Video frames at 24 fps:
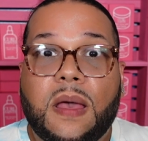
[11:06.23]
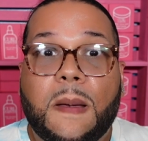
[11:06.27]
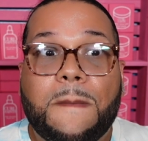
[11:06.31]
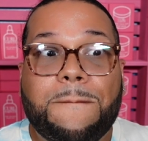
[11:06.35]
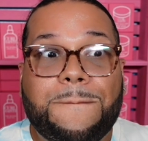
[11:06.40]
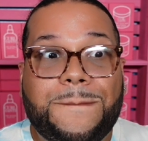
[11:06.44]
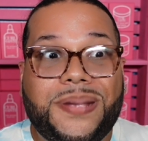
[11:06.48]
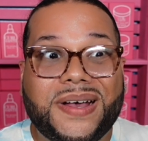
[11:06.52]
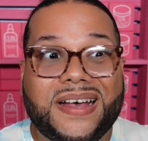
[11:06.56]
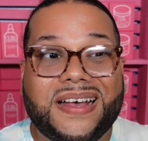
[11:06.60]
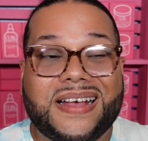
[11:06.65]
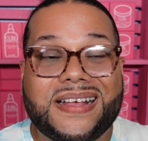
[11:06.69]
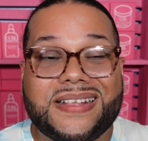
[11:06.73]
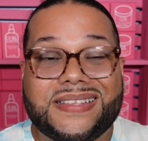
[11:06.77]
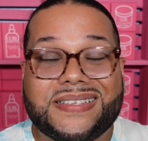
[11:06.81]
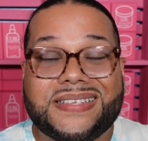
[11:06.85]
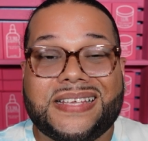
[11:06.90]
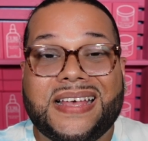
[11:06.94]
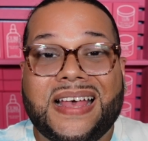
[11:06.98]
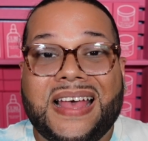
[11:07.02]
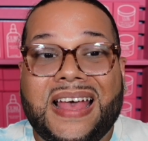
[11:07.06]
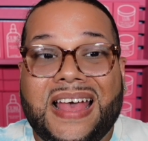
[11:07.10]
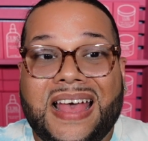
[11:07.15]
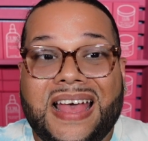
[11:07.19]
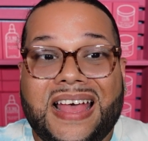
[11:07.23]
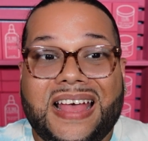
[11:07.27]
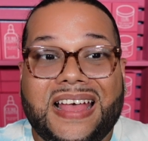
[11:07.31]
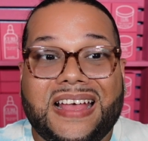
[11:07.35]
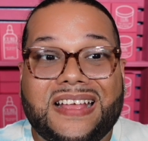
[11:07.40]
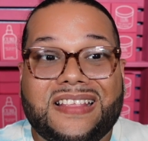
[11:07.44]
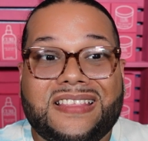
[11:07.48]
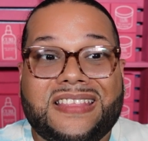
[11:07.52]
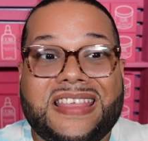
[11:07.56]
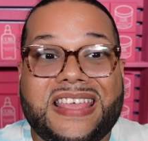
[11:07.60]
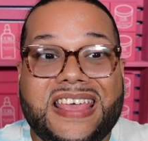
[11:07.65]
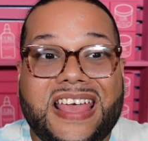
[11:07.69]
But
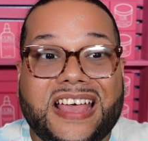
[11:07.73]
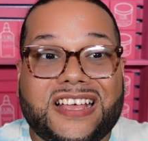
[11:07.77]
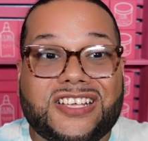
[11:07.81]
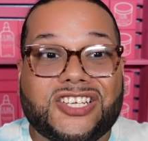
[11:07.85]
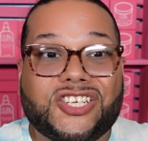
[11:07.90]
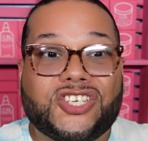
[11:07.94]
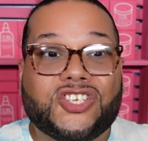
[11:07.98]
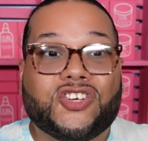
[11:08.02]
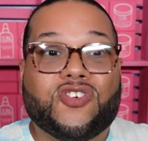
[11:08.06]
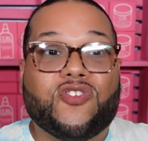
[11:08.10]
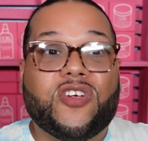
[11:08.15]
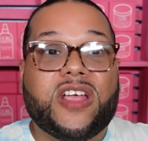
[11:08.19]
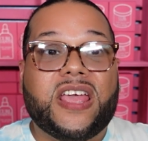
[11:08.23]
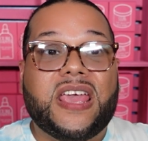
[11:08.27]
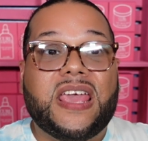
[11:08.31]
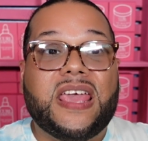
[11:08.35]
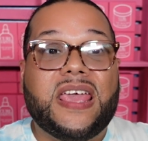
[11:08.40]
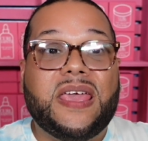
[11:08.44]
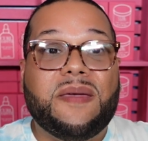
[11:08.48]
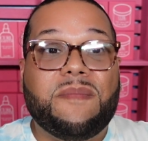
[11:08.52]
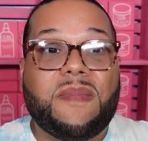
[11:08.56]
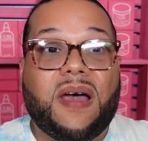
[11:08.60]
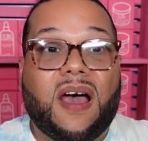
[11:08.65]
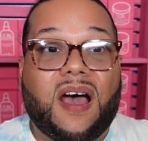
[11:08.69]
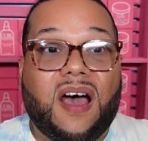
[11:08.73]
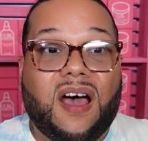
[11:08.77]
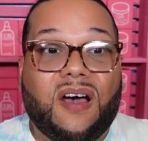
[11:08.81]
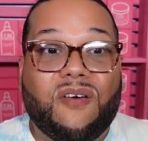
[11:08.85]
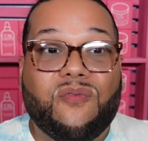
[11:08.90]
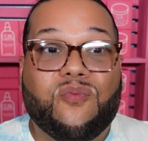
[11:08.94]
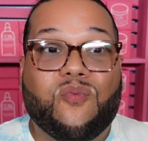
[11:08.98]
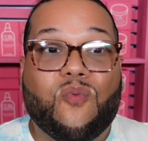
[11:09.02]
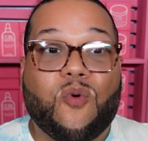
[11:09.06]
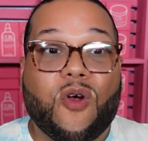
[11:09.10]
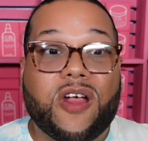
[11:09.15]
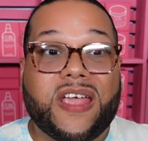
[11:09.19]
the extreme
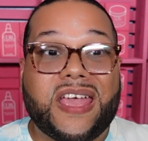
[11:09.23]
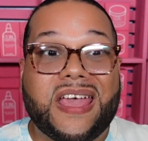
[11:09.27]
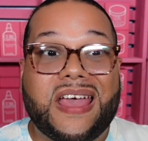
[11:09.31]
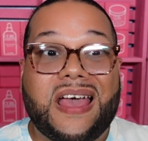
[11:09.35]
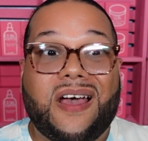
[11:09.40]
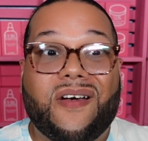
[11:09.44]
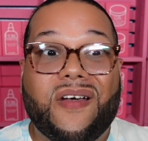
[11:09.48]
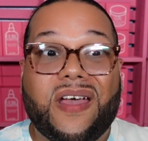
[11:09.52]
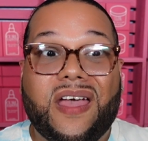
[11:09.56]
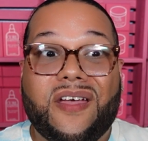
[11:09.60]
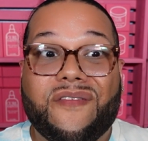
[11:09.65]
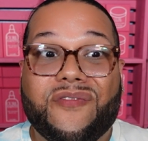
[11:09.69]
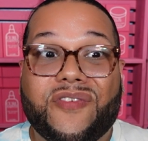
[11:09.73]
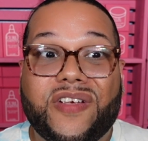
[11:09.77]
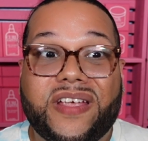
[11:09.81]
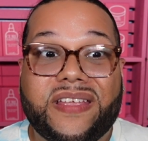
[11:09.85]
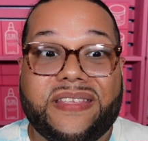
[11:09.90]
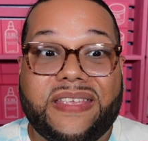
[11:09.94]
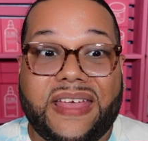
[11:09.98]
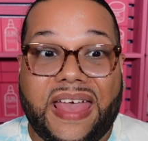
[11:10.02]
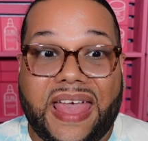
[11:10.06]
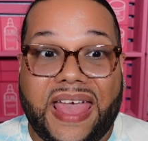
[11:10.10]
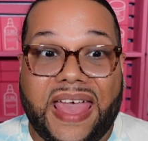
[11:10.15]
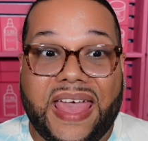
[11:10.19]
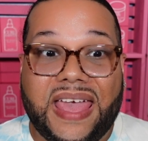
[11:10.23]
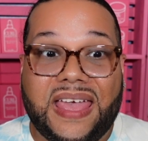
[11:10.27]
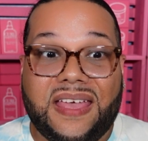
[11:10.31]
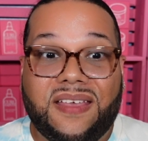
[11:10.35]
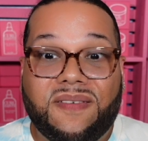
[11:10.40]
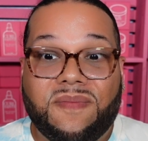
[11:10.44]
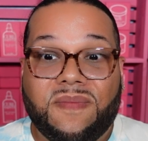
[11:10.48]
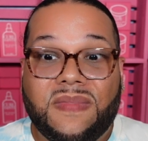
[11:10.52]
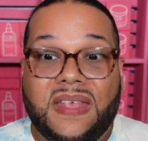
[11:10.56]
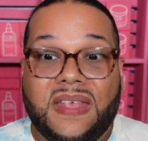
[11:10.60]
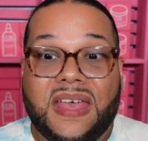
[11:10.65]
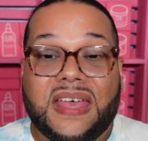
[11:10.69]
of working out every day,
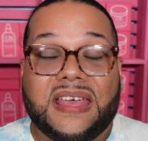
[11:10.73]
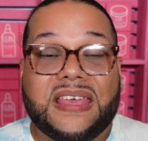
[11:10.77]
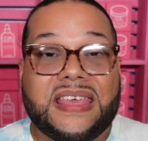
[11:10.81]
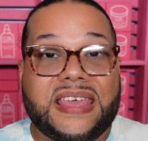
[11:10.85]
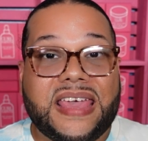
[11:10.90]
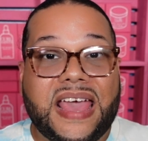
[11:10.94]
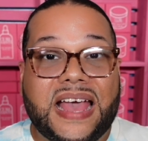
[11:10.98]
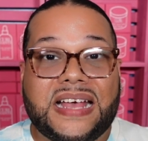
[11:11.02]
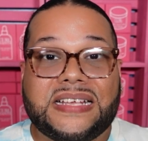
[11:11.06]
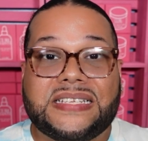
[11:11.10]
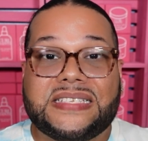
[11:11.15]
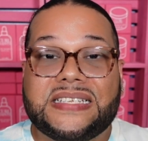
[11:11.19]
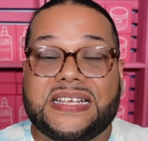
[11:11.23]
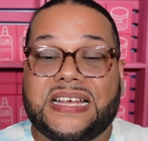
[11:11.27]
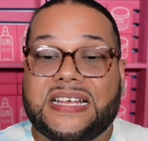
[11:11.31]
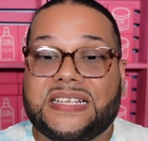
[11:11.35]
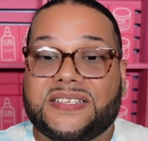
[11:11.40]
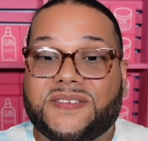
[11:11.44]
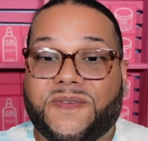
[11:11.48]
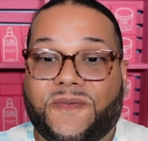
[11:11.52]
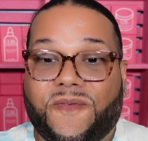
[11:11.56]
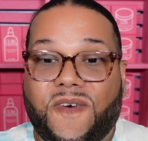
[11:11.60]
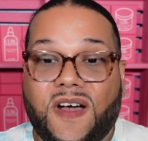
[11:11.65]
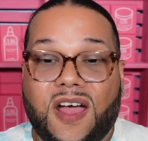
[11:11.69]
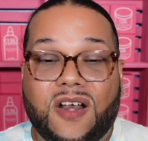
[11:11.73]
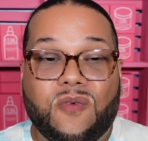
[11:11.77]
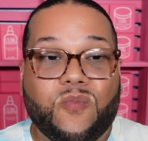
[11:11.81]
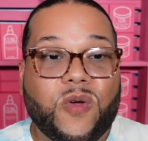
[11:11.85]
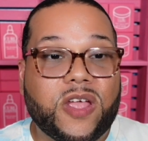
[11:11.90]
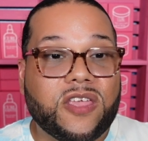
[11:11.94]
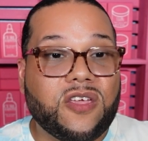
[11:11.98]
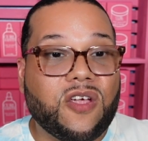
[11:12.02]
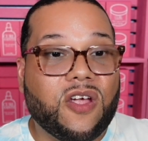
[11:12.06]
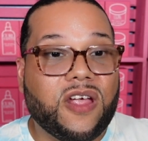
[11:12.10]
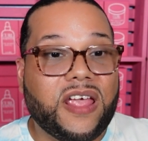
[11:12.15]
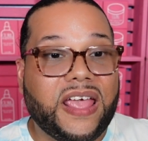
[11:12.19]
yes, is fun
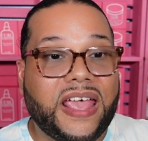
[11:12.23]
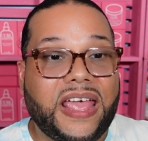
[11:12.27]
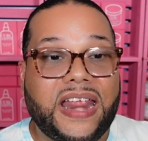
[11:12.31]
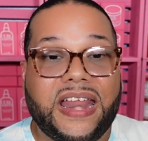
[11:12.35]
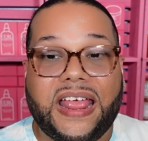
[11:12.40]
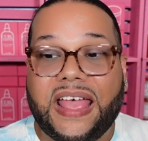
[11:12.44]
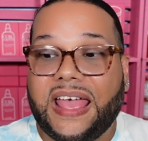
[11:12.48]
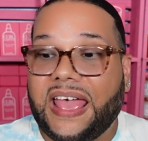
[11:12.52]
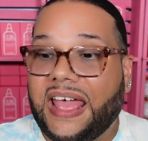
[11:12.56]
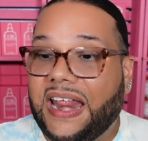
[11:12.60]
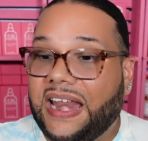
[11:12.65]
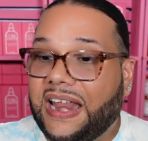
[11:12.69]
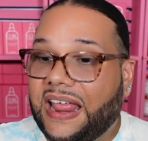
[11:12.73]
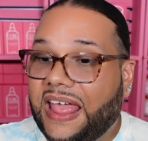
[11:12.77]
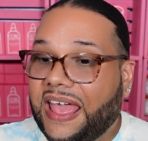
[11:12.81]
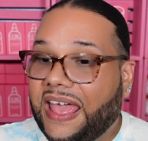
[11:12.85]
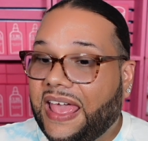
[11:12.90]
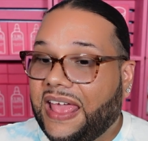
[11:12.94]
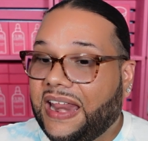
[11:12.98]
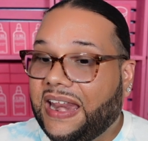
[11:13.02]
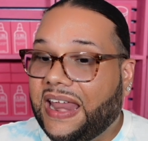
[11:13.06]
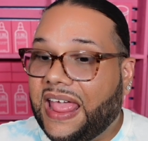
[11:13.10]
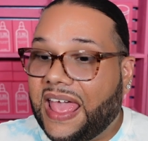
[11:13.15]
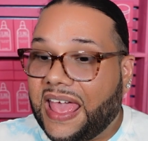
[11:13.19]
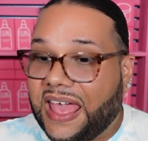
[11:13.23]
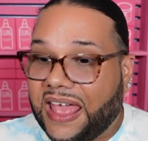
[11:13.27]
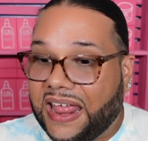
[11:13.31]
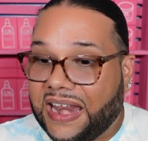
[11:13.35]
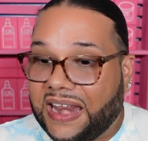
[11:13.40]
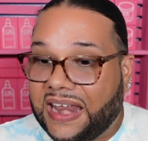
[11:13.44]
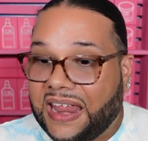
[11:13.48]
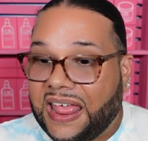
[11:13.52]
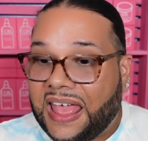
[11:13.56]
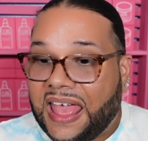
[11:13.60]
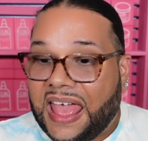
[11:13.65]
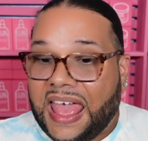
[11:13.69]
when you're in it
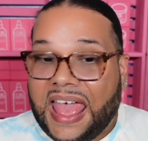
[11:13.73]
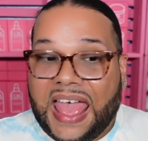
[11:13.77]
and